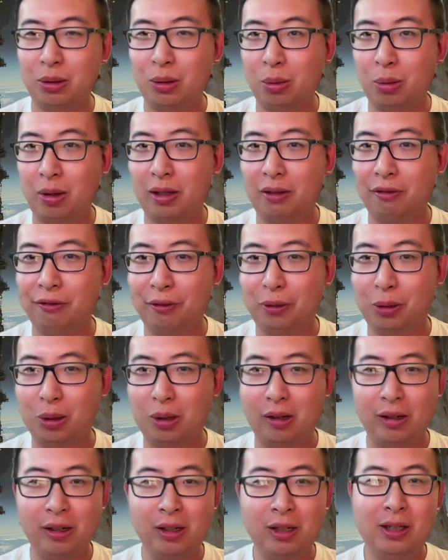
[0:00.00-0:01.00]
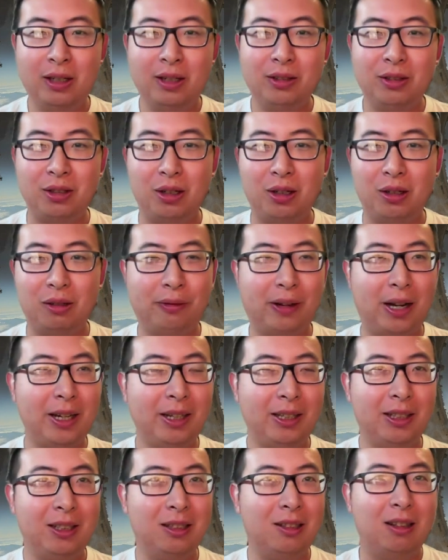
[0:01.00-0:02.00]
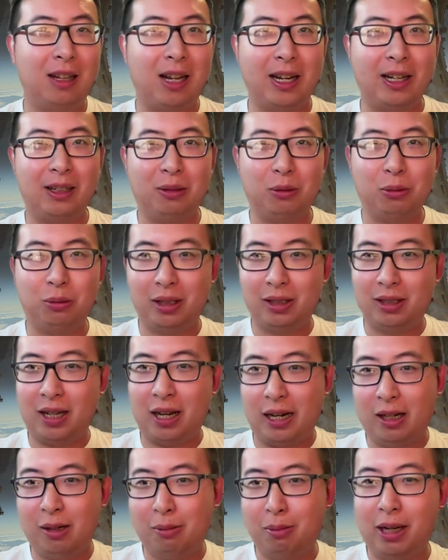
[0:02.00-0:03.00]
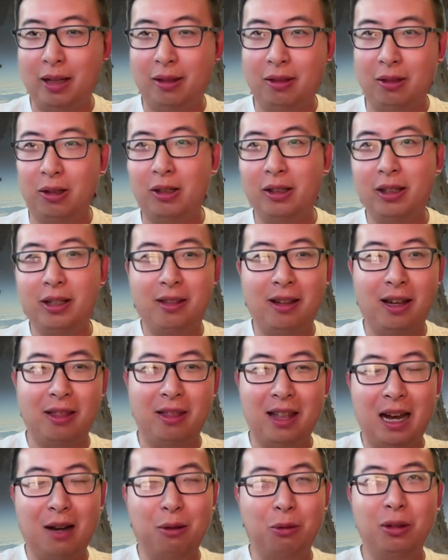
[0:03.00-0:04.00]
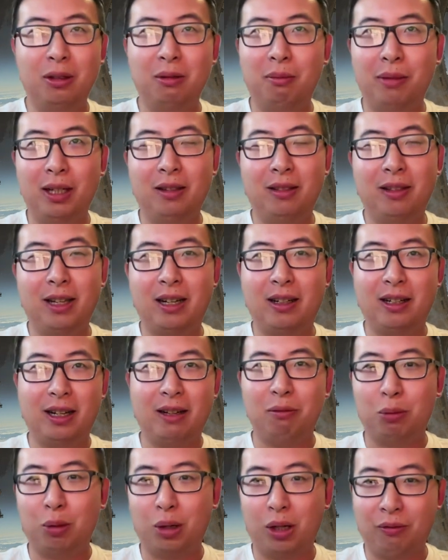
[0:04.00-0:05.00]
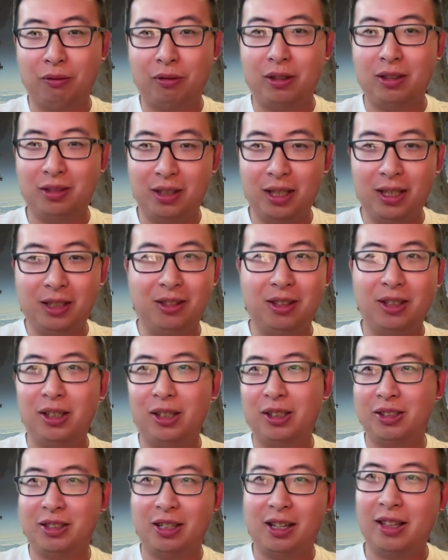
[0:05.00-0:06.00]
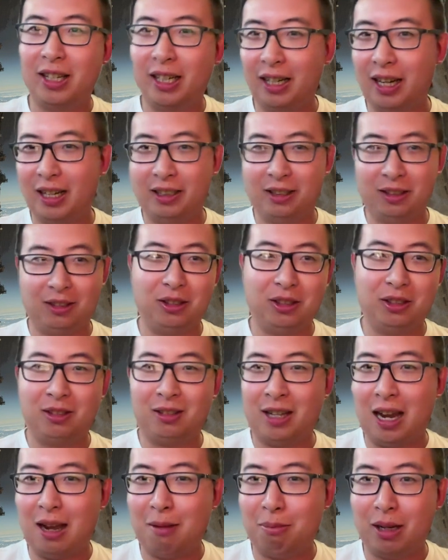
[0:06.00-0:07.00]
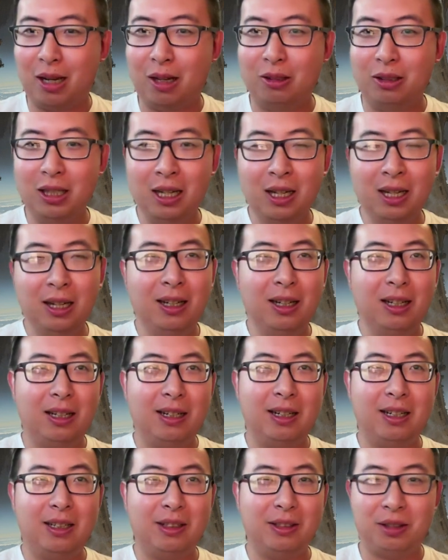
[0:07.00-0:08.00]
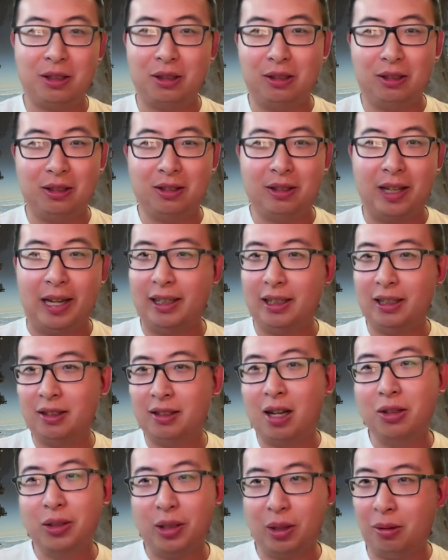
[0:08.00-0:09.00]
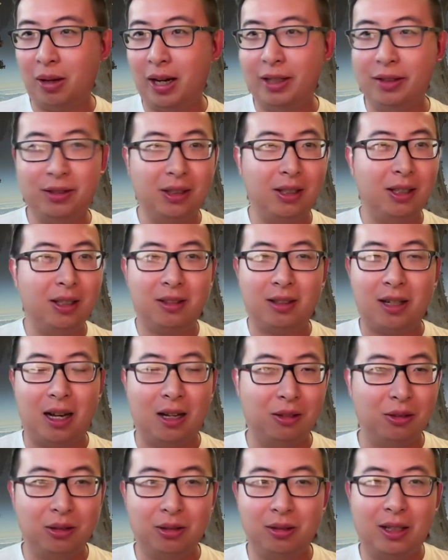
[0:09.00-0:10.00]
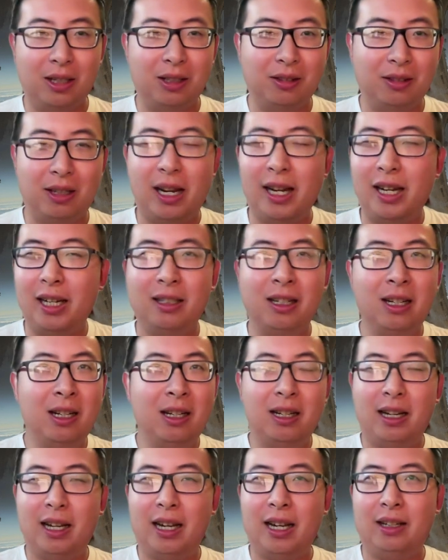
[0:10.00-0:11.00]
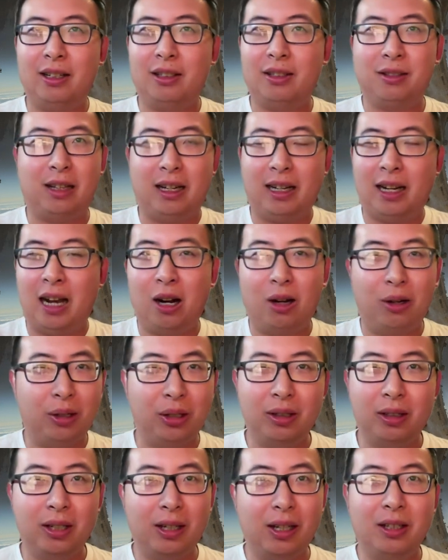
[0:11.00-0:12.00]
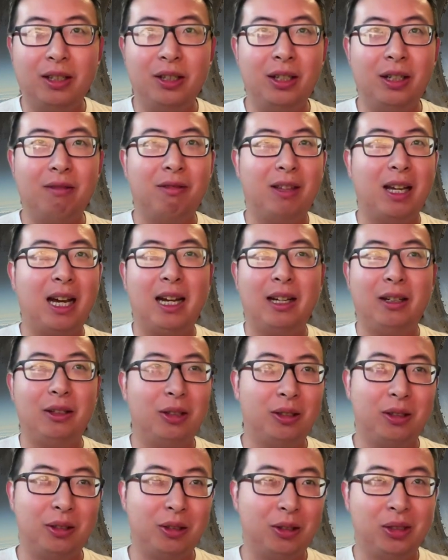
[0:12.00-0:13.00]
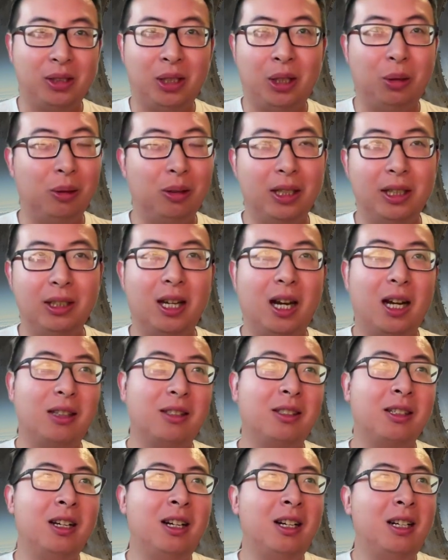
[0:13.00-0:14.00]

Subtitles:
24. So if I could like retire by 30, that would mean that I've worked for 6 years and then I could just tap out. So it's like it sounds crazy, it sounds insane, and it's like, how are you going to achieve that? You're totally nuts.